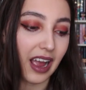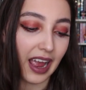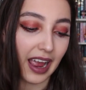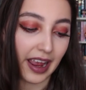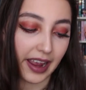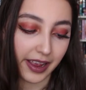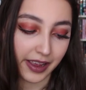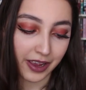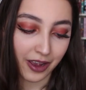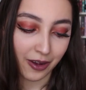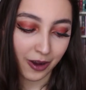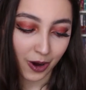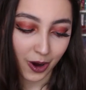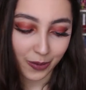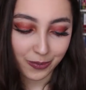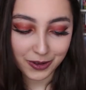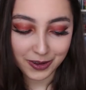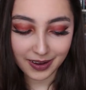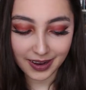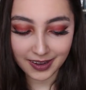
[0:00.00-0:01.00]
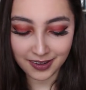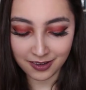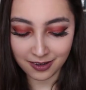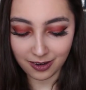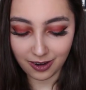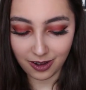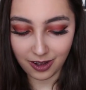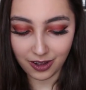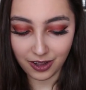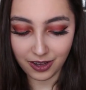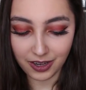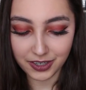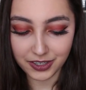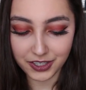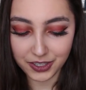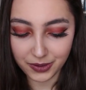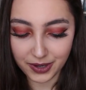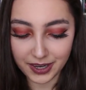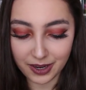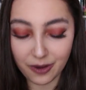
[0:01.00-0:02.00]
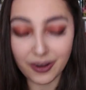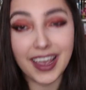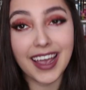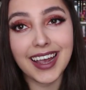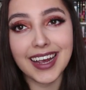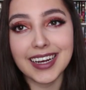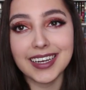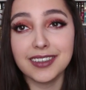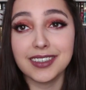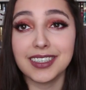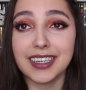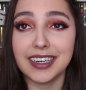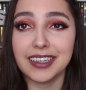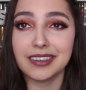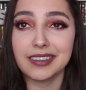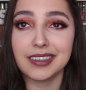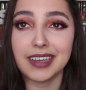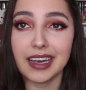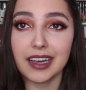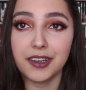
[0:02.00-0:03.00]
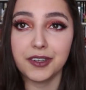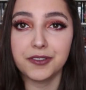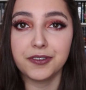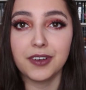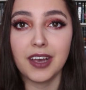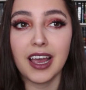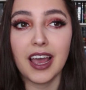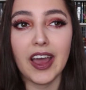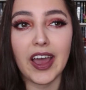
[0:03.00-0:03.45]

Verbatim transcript: I hope you guys are all doing okay and staying safe